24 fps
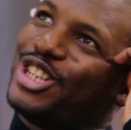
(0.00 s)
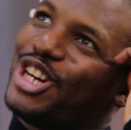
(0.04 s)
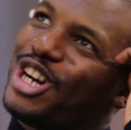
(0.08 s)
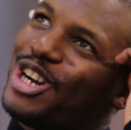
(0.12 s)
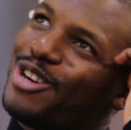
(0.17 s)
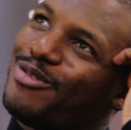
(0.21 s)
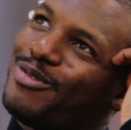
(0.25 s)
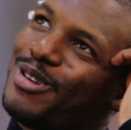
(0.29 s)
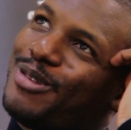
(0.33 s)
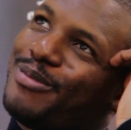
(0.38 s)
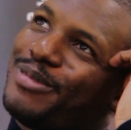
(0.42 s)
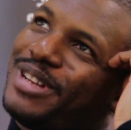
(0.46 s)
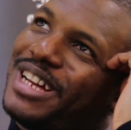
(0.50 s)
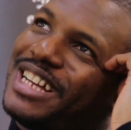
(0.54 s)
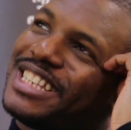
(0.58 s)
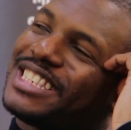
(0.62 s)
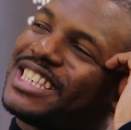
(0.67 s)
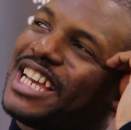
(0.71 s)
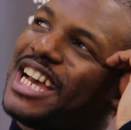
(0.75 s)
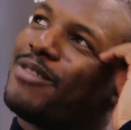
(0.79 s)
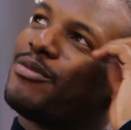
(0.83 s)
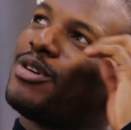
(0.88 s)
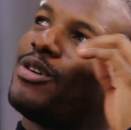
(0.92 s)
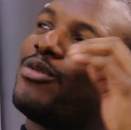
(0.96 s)
You not remember that
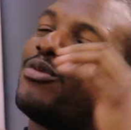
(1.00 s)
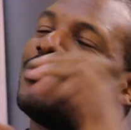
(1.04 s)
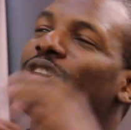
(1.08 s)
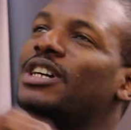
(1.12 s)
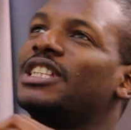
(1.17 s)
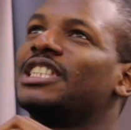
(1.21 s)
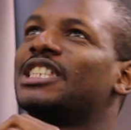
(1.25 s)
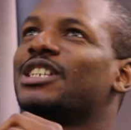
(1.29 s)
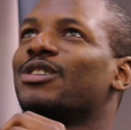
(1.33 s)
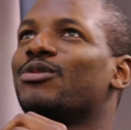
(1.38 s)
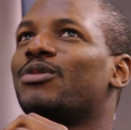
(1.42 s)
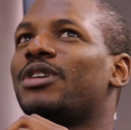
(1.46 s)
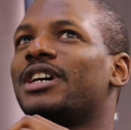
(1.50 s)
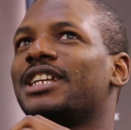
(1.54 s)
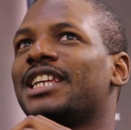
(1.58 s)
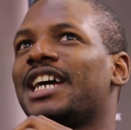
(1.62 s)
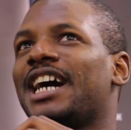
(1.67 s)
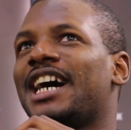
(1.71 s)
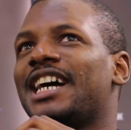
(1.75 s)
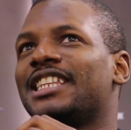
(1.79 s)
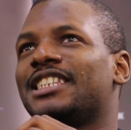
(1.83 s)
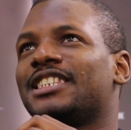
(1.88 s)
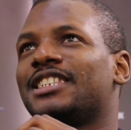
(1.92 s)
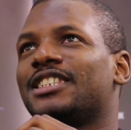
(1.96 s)
time when One2One
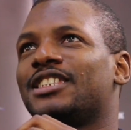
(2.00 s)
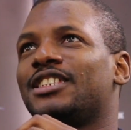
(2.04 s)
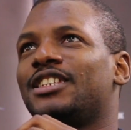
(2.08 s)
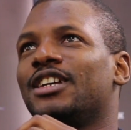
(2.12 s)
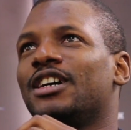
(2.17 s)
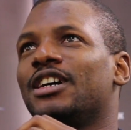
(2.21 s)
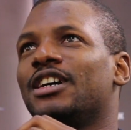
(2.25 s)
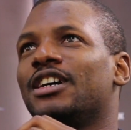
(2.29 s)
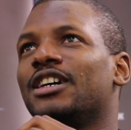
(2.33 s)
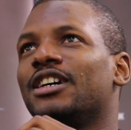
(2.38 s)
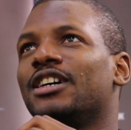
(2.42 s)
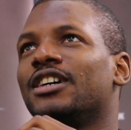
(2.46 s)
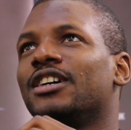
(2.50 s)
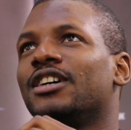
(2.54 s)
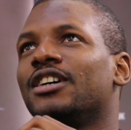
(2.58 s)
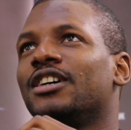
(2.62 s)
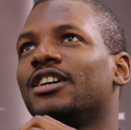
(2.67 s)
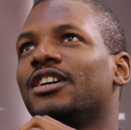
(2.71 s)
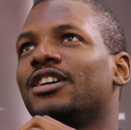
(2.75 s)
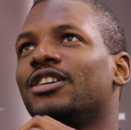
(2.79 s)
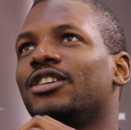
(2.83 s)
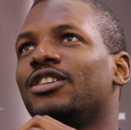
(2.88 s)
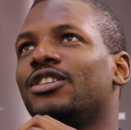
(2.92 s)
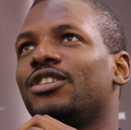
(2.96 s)
had the
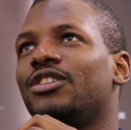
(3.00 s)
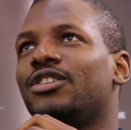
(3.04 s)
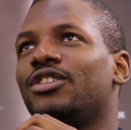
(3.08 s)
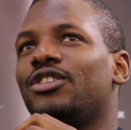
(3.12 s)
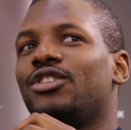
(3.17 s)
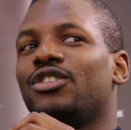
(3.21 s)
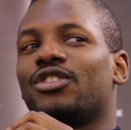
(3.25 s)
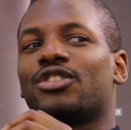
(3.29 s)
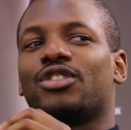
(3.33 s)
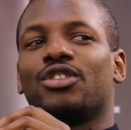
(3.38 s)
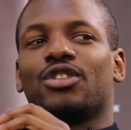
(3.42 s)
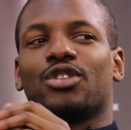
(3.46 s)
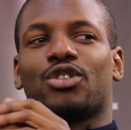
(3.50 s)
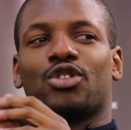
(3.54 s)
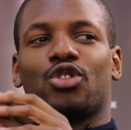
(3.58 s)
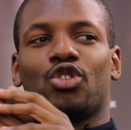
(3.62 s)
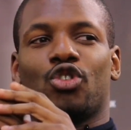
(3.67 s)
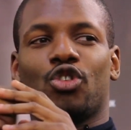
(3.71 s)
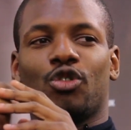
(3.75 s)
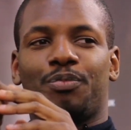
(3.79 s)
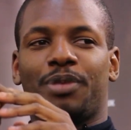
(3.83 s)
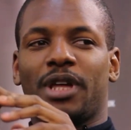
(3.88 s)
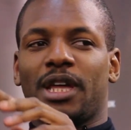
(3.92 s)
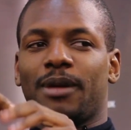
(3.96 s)
you can
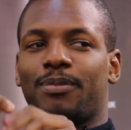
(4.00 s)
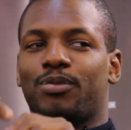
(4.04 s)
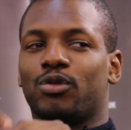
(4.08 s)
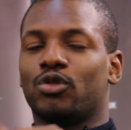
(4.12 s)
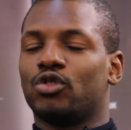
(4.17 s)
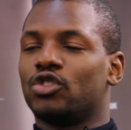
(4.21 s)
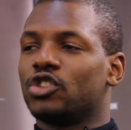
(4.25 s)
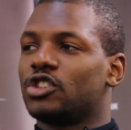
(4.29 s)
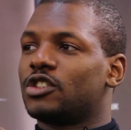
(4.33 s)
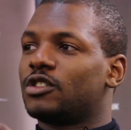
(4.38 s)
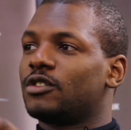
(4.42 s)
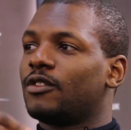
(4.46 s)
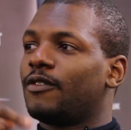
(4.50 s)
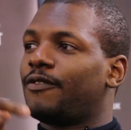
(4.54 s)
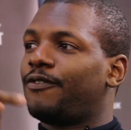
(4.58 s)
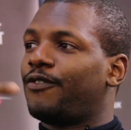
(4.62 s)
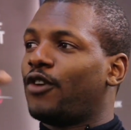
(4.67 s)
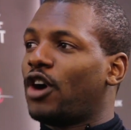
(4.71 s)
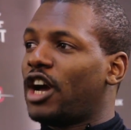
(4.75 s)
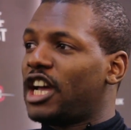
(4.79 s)
call people's voicemails.